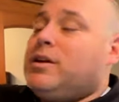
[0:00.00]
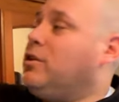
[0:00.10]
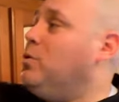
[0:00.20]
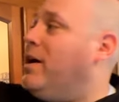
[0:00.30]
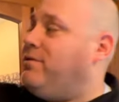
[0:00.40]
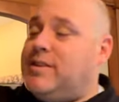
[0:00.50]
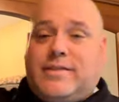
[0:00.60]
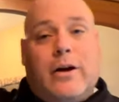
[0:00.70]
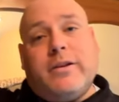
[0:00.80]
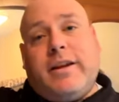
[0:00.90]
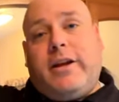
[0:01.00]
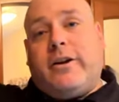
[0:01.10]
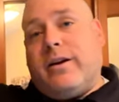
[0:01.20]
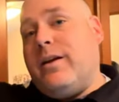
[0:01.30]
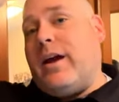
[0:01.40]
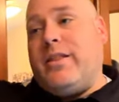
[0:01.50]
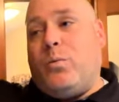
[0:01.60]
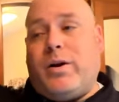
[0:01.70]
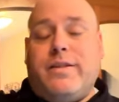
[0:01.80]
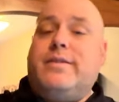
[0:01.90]
you have this outlet here and the
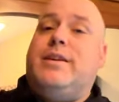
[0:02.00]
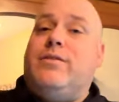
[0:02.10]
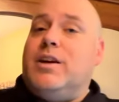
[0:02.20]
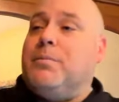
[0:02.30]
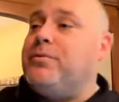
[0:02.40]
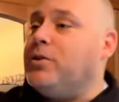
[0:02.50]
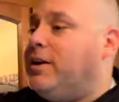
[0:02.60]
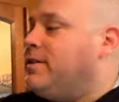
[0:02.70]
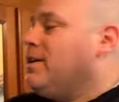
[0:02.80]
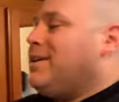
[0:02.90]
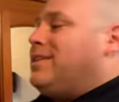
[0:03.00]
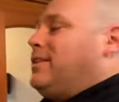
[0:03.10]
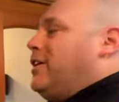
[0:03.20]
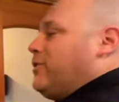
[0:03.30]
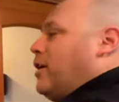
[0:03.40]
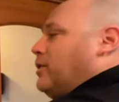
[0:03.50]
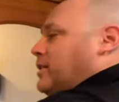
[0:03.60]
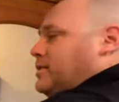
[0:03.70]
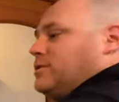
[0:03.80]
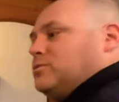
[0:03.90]
one on the TV up front. The other
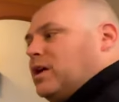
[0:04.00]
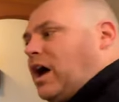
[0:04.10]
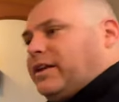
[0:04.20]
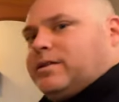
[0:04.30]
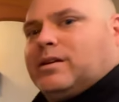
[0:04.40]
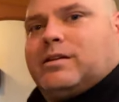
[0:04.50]
outlets do not.